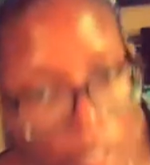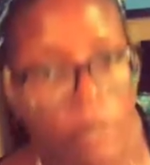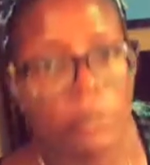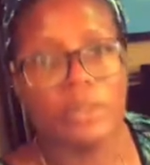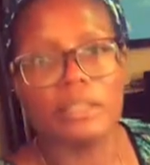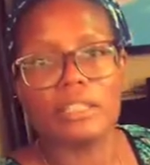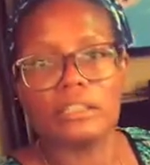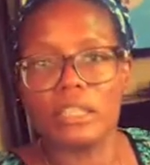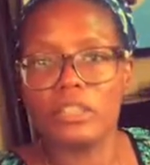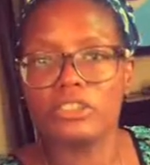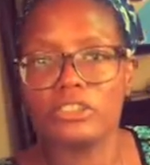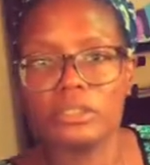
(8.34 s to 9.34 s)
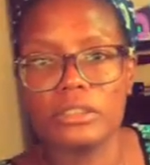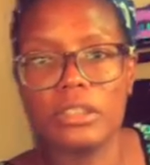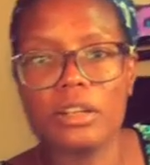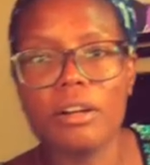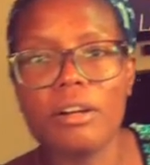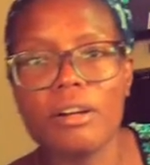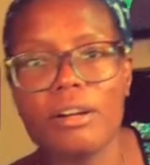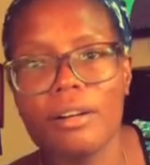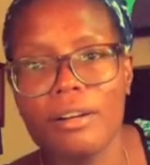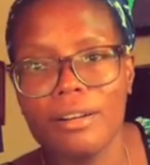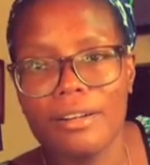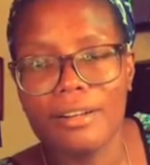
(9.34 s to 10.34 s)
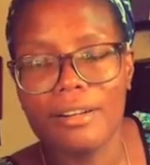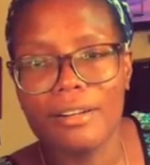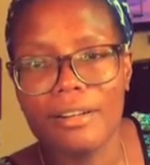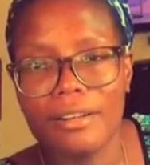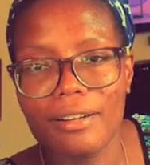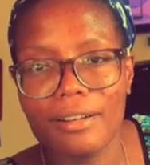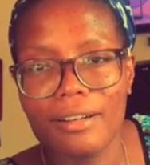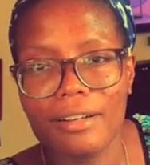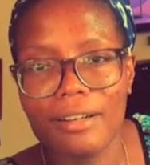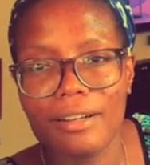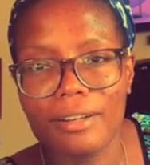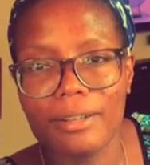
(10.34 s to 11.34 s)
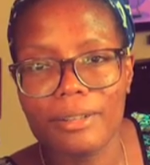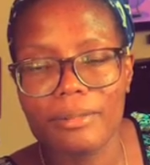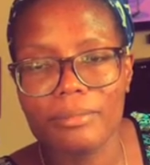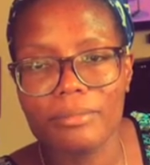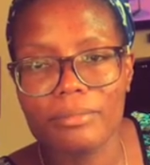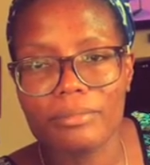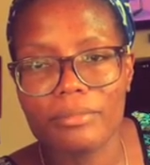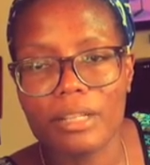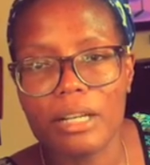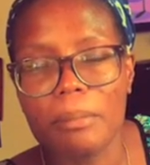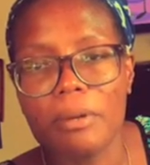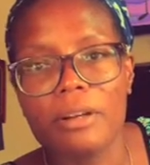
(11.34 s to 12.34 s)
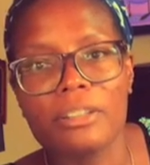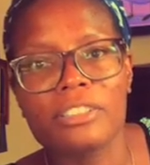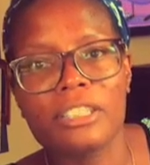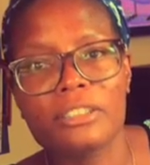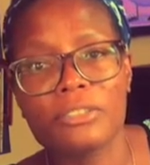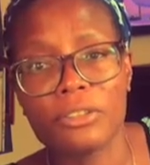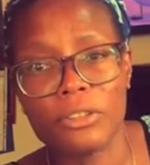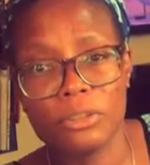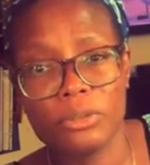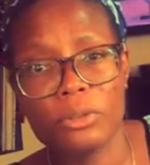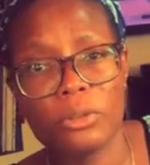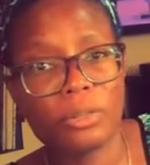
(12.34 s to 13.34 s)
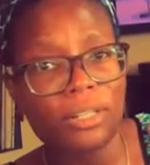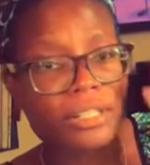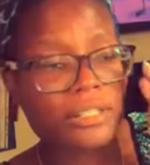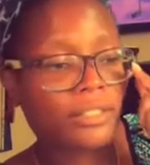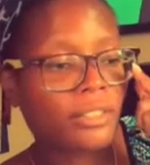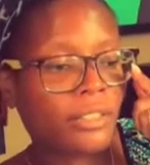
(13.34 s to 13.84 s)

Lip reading: with the Dollar Tree haul. I apologize for all the noise,